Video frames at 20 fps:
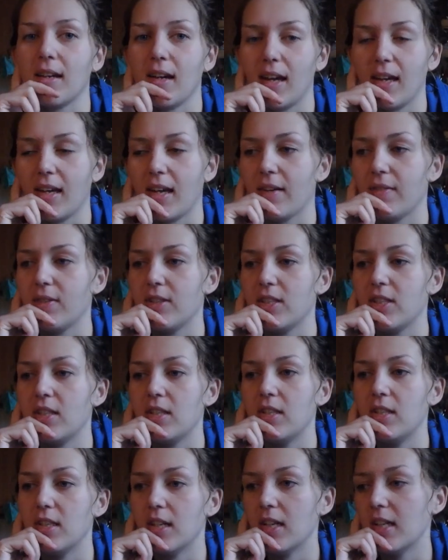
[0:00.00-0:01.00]
I haven't
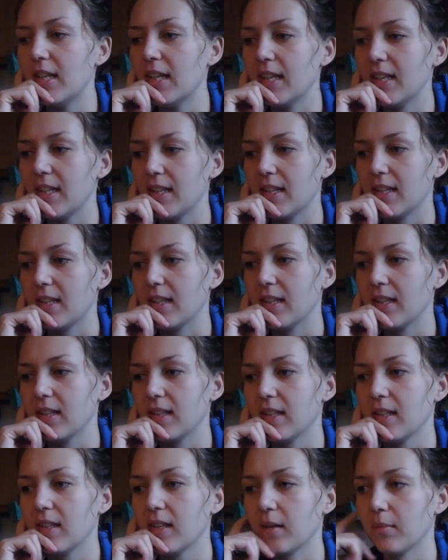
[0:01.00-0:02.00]
done anything,
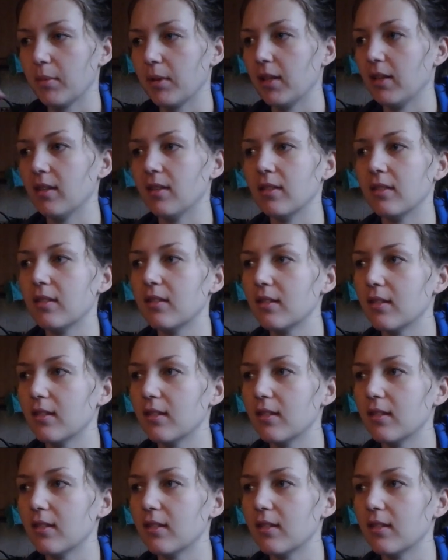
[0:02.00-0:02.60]
I mean,